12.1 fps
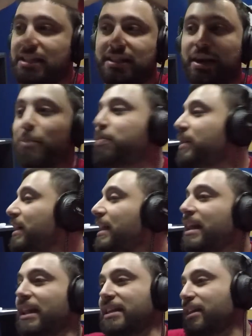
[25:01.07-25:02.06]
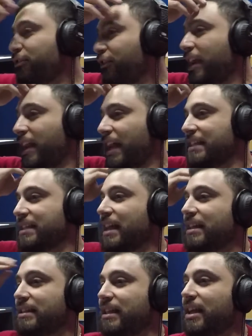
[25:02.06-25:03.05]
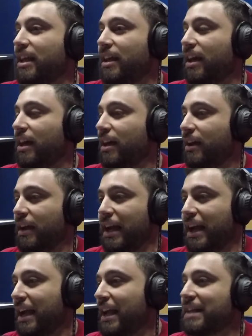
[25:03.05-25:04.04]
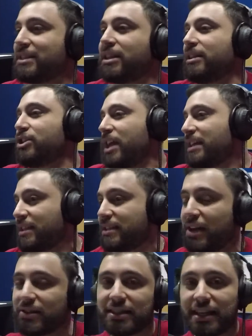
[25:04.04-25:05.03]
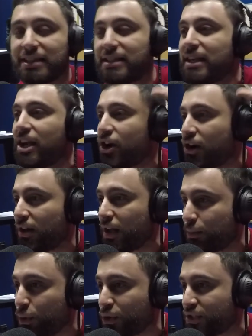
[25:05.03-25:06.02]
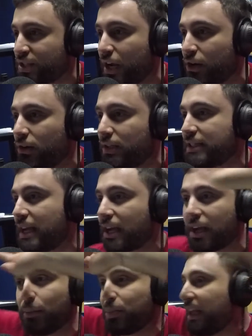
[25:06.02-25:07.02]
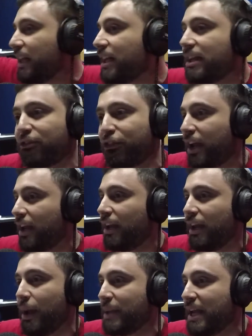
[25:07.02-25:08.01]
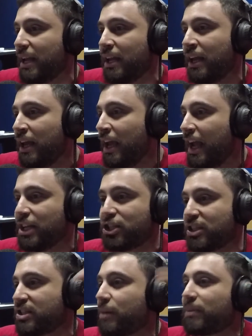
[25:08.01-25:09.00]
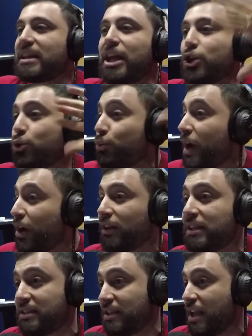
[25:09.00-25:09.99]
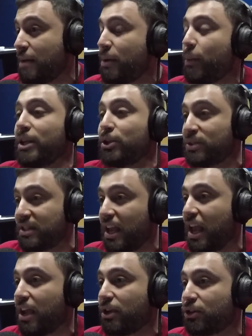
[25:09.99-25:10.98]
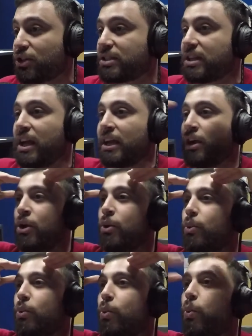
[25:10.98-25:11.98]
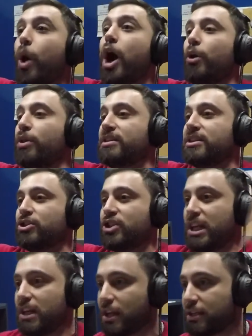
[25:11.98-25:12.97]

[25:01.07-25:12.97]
It's completely different. It's like seeing, as cliche as it sounds, it's like seeing a girl on a motorcycle. It's like a completely different, I mean, it's just something that you rarely see, but when you see it, you're just like, whoa, this is genius.